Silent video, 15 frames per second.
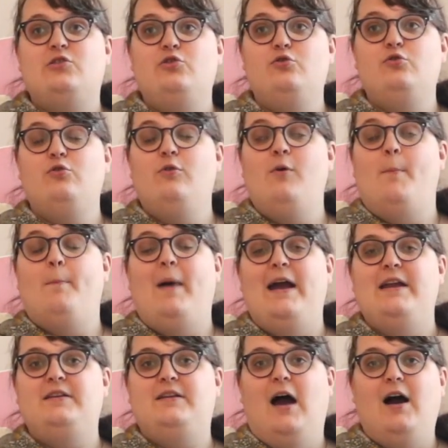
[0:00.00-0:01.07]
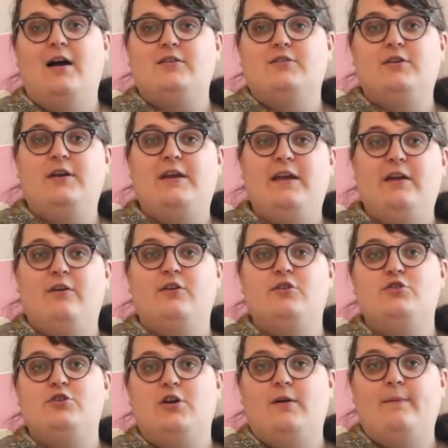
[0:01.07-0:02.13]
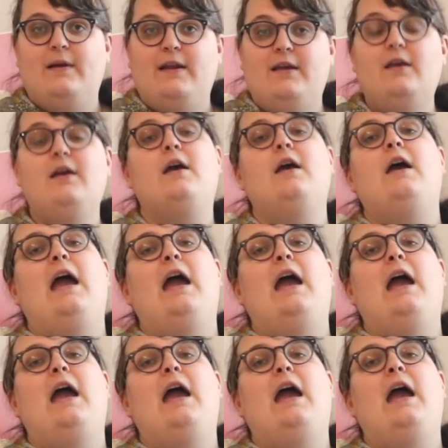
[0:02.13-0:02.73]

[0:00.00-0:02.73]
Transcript: to my doctor here in Germany,